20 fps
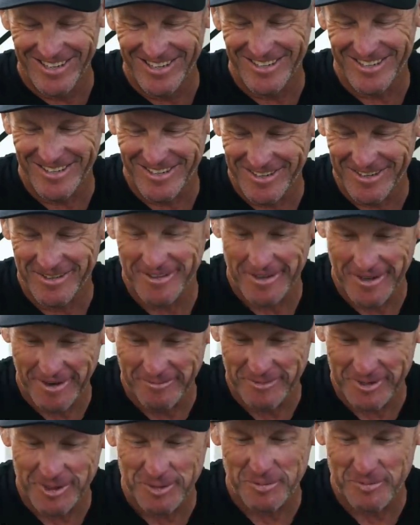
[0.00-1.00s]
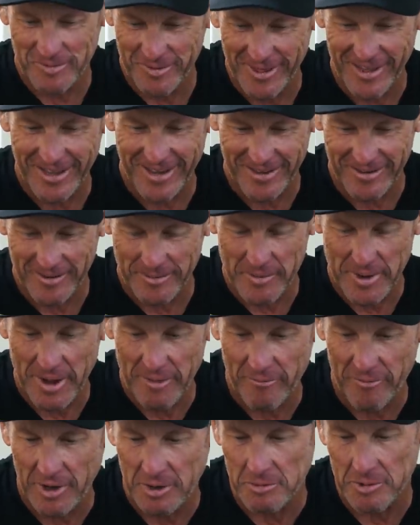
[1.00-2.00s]
This is, I'm just, I'm gonna
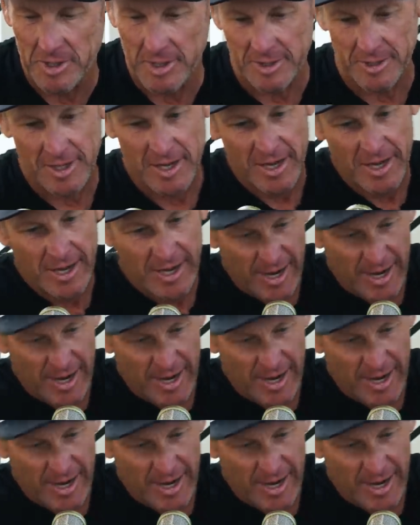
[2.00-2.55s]
have fun with this.